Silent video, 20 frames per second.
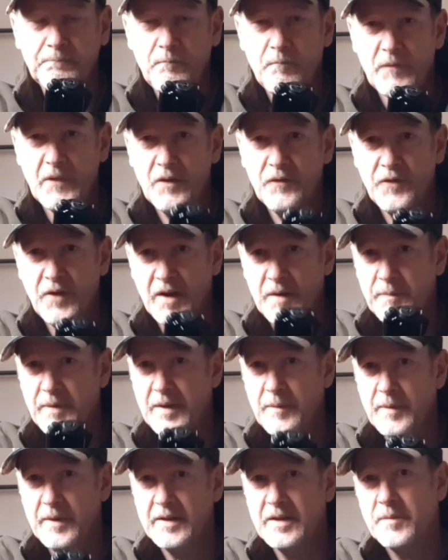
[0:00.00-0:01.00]
It fired
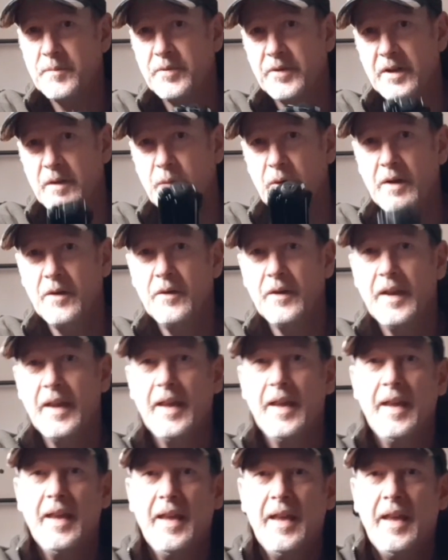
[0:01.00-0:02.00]
BBs pretty well.
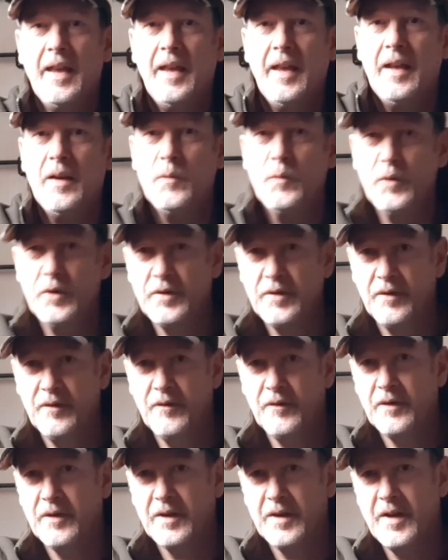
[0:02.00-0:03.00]
It would
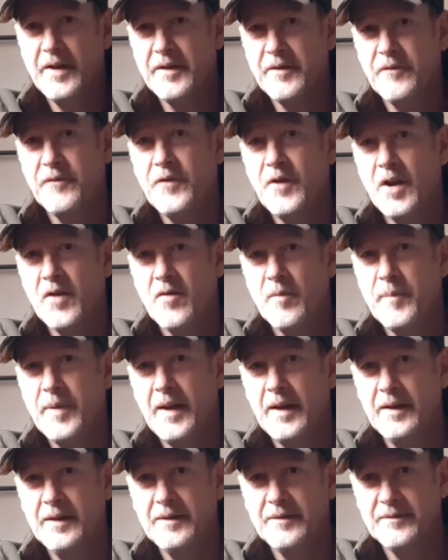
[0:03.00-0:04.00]
kind of fire a
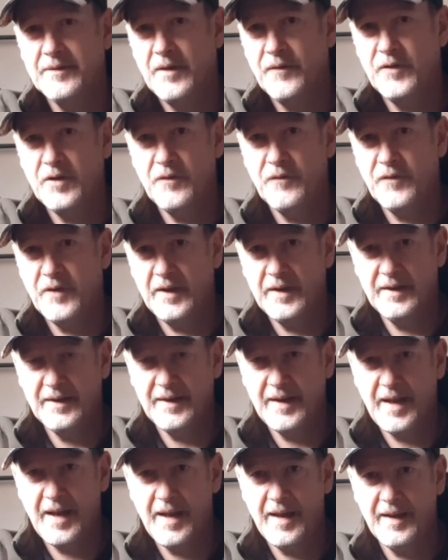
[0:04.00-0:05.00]
pellet a few feet,
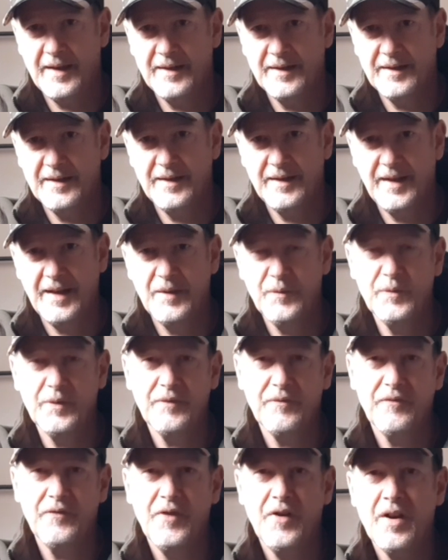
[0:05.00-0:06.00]
and it
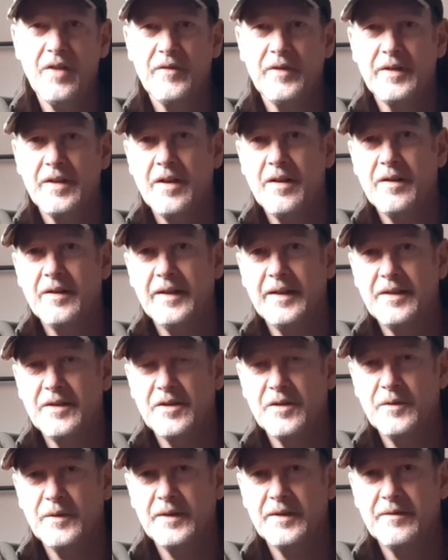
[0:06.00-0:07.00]
would fire a dart
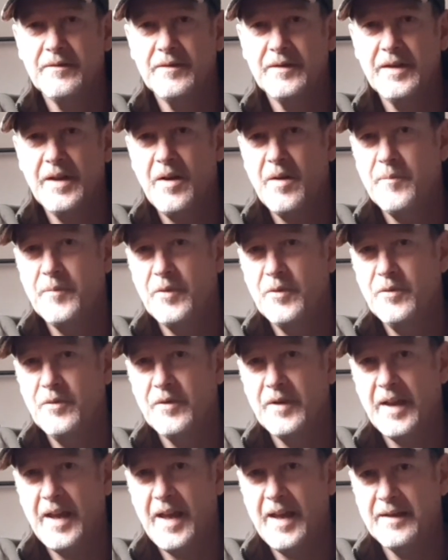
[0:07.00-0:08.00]
into a
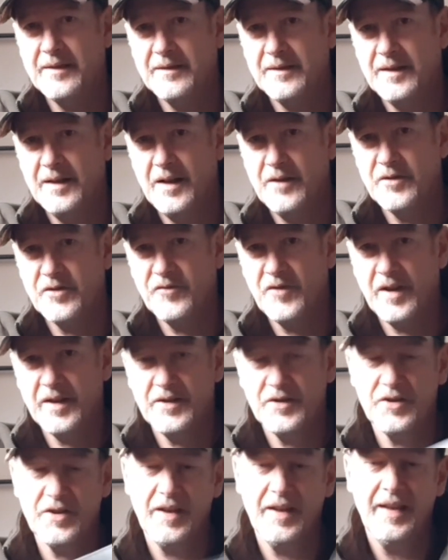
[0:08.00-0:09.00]
dartboard at close
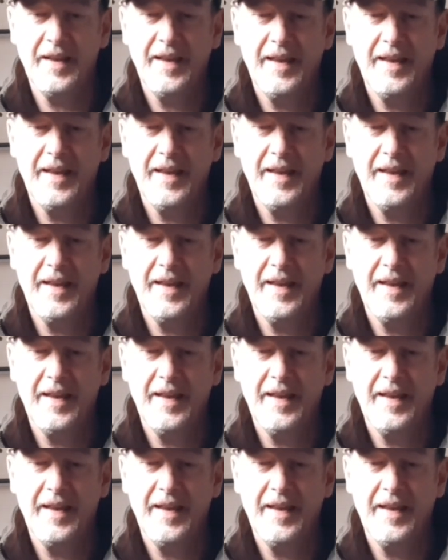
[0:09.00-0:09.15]
range.